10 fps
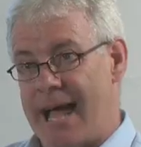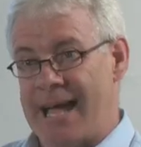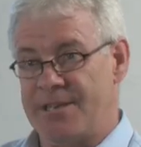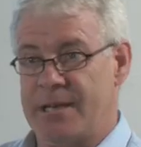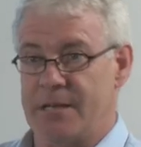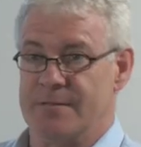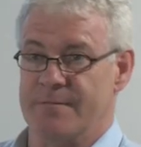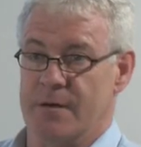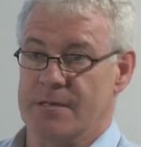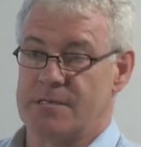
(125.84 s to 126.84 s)
the handheld
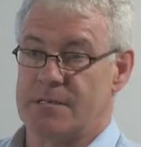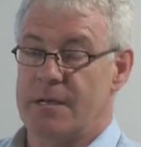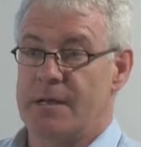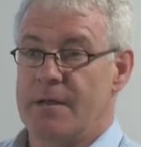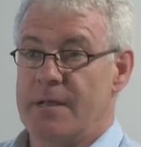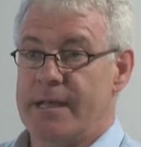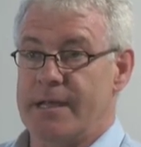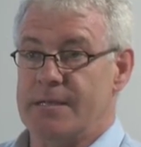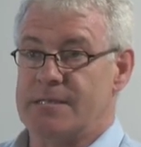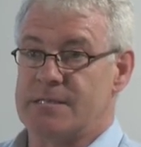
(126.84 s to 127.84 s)
device,
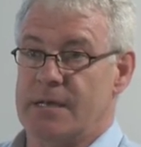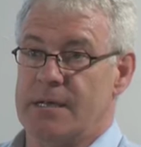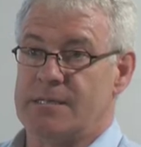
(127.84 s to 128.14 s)
it is uh,